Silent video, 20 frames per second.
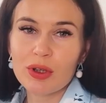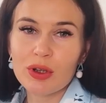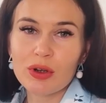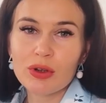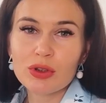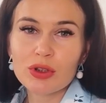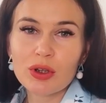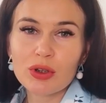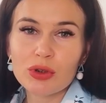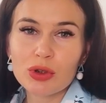
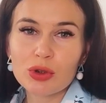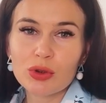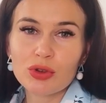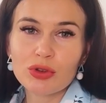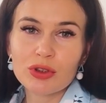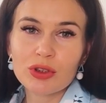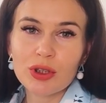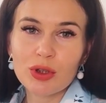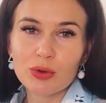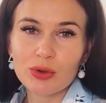conduct
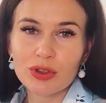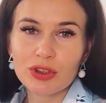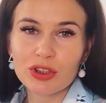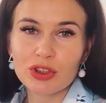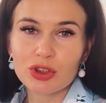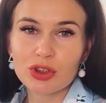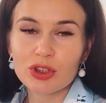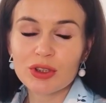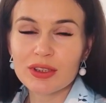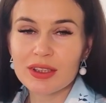user
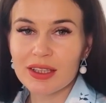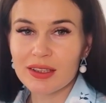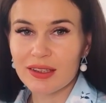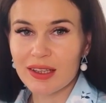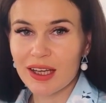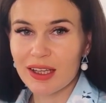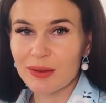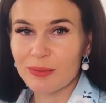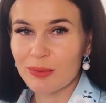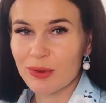acquisition and
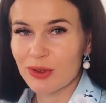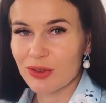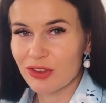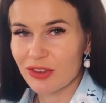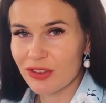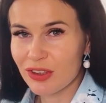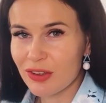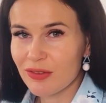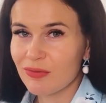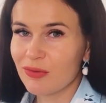ad
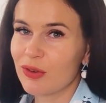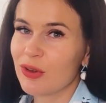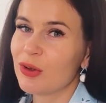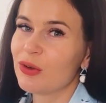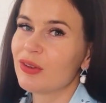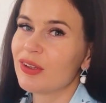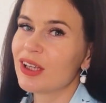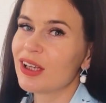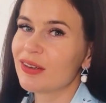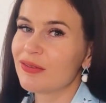purchasing for
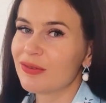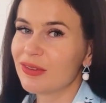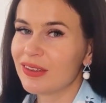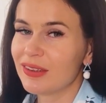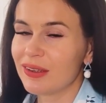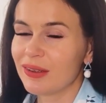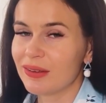your games.